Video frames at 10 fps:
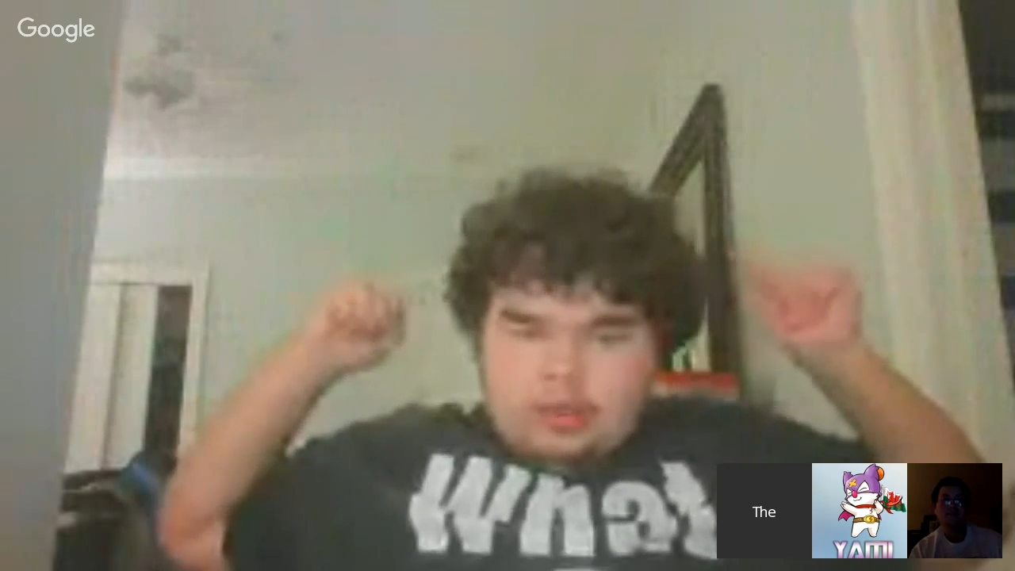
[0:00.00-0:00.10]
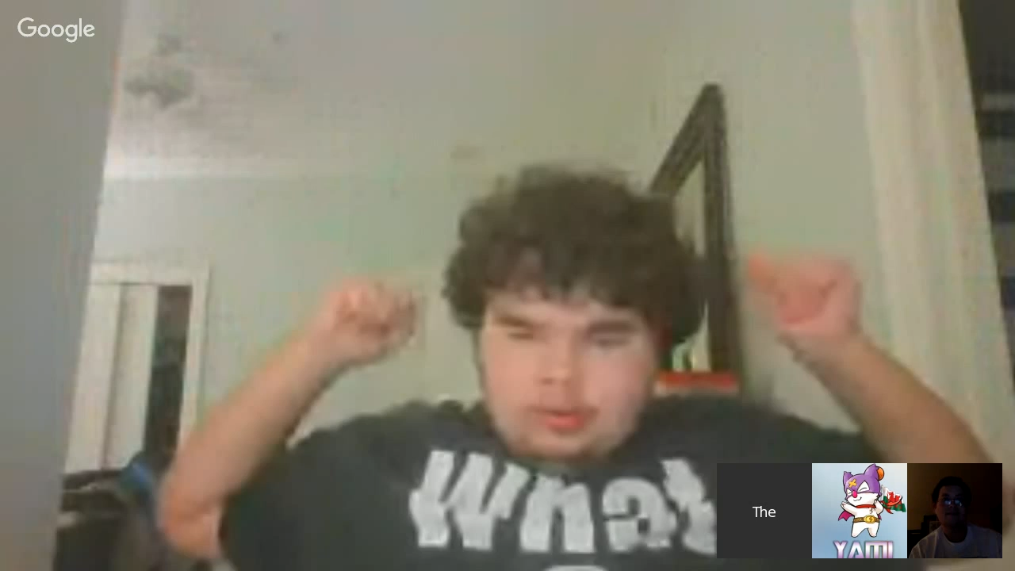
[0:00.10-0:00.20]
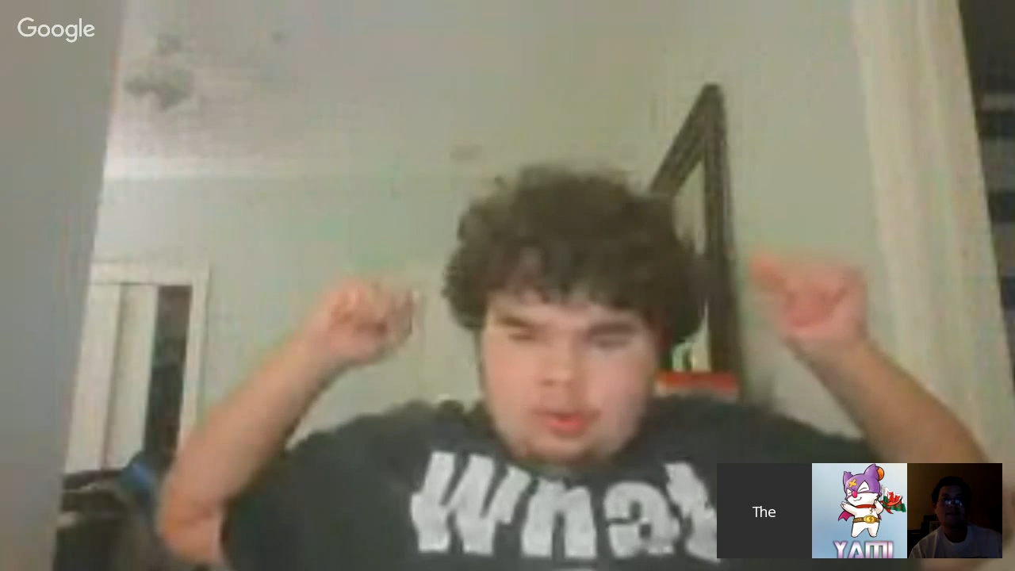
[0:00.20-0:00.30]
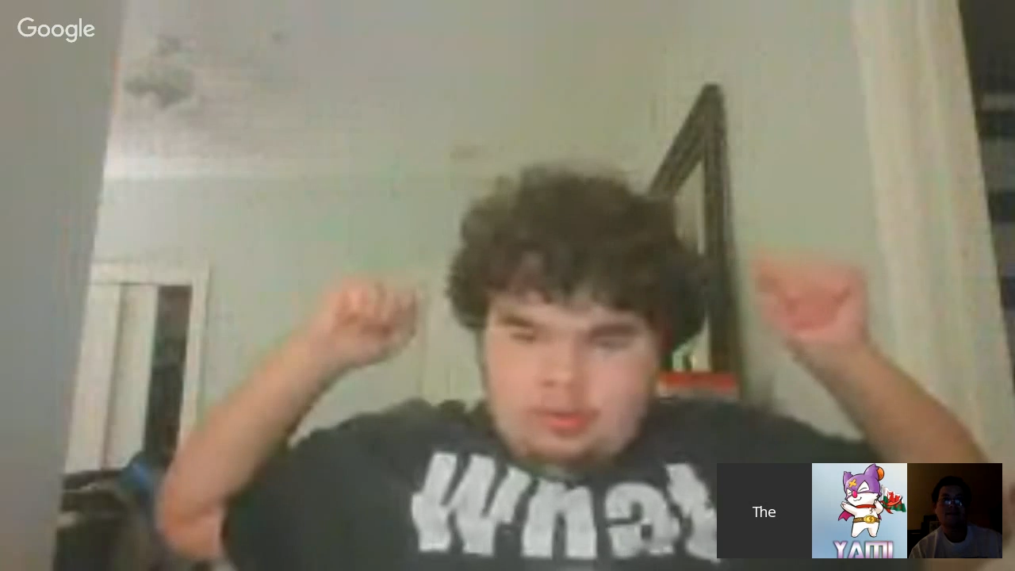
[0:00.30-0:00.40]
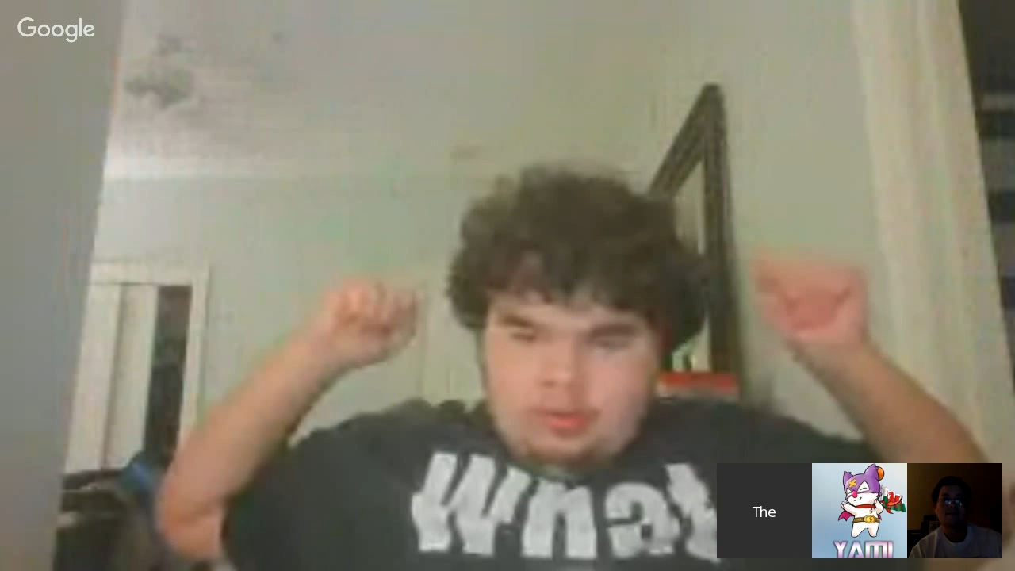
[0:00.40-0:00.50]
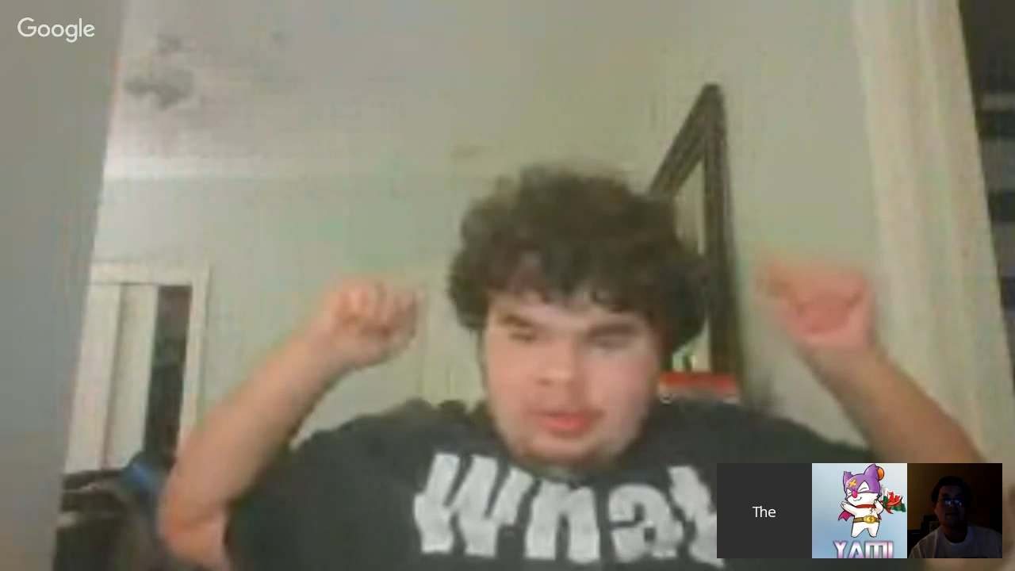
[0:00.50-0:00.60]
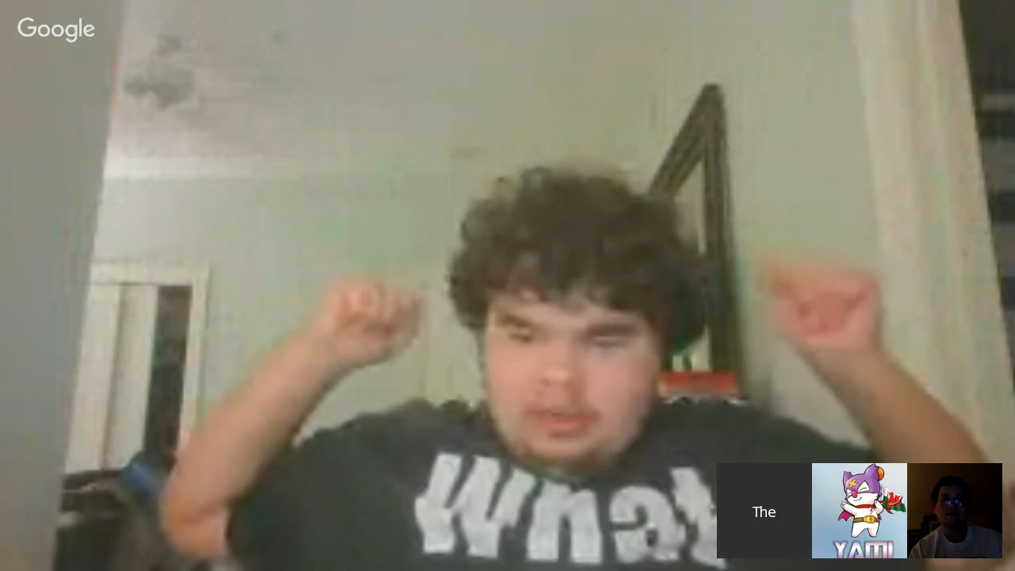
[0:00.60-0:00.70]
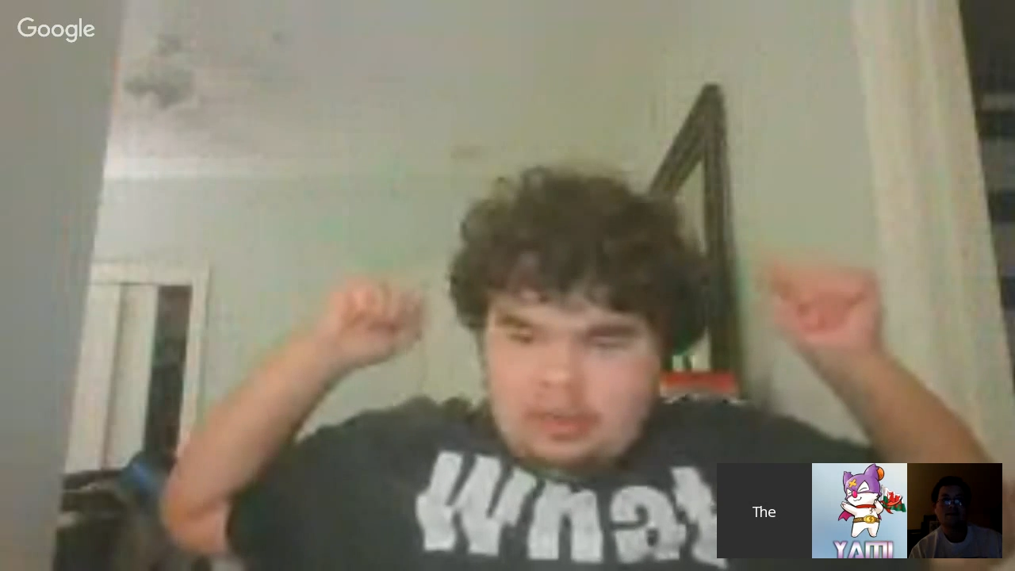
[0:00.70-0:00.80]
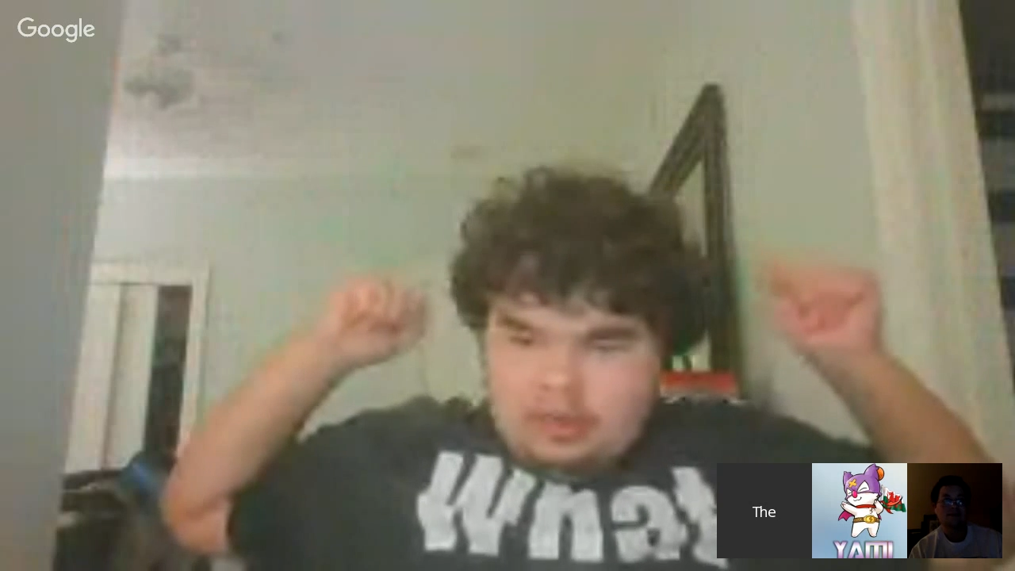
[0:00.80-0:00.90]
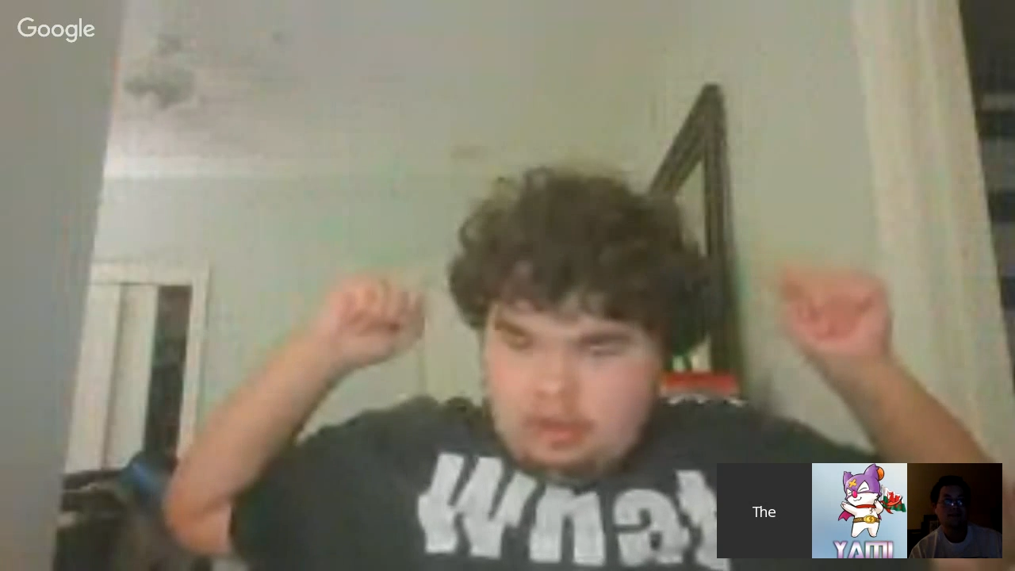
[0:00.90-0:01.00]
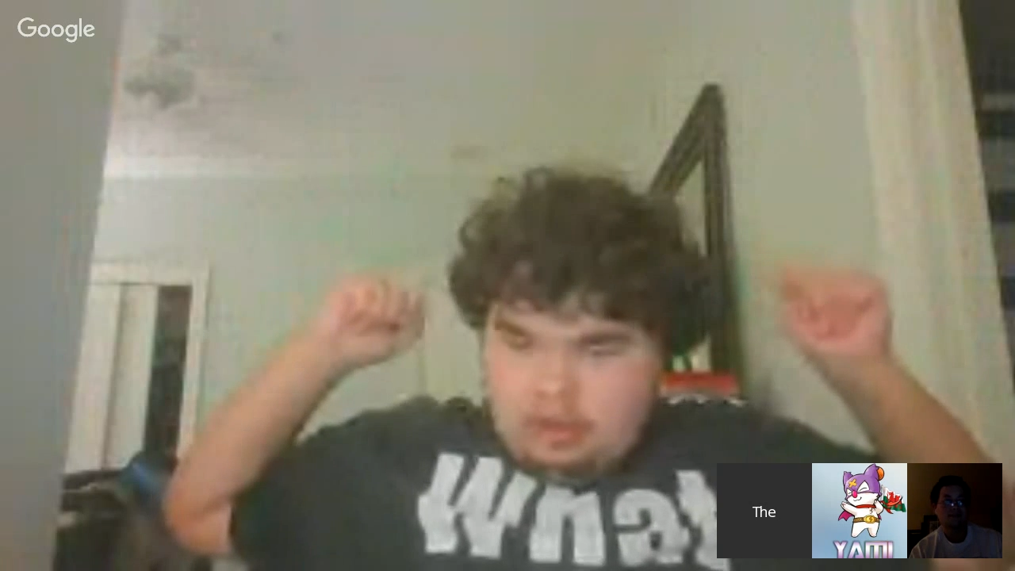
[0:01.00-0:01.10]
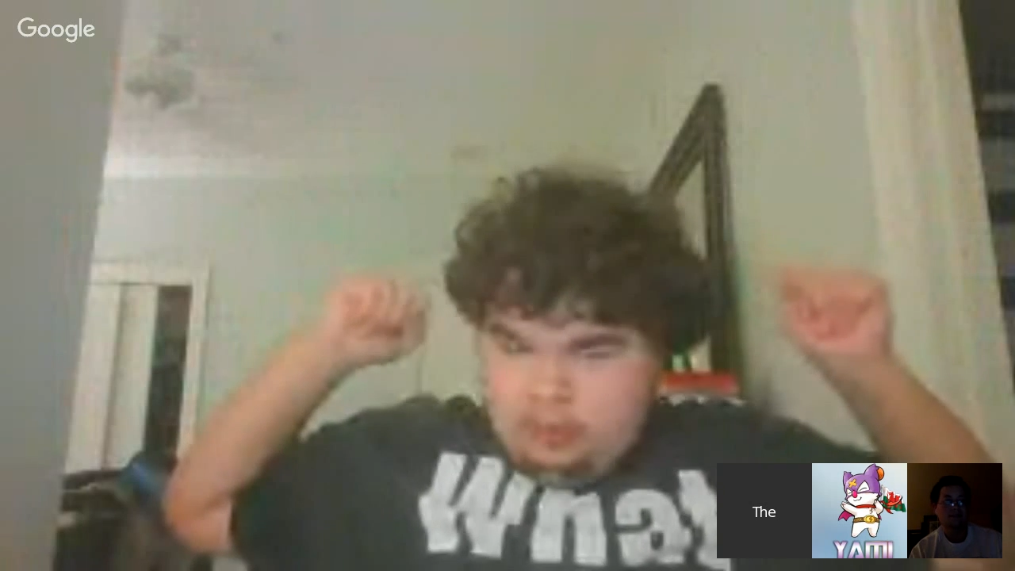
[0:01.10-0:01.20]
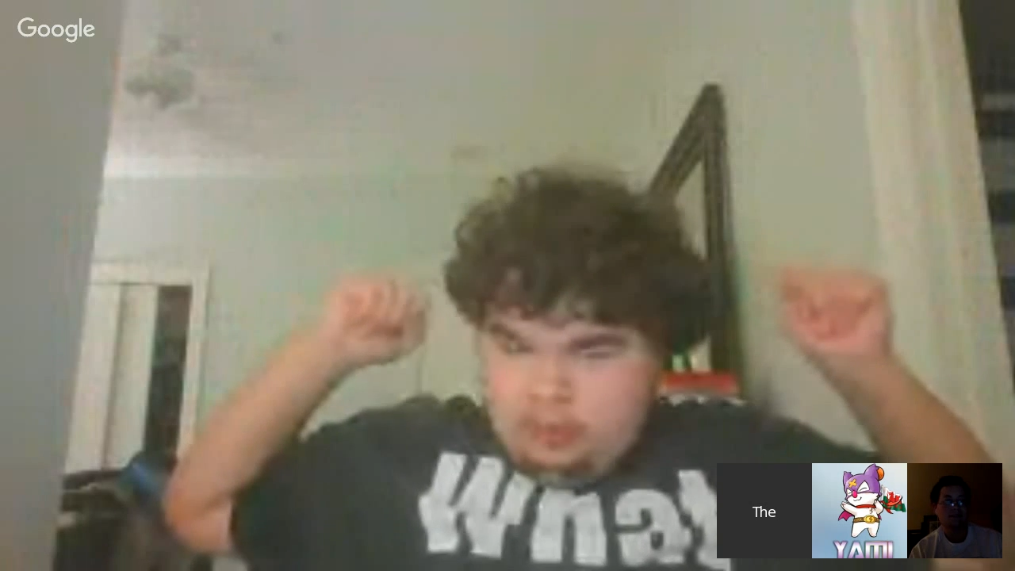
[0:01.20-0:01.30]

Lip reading: the movie along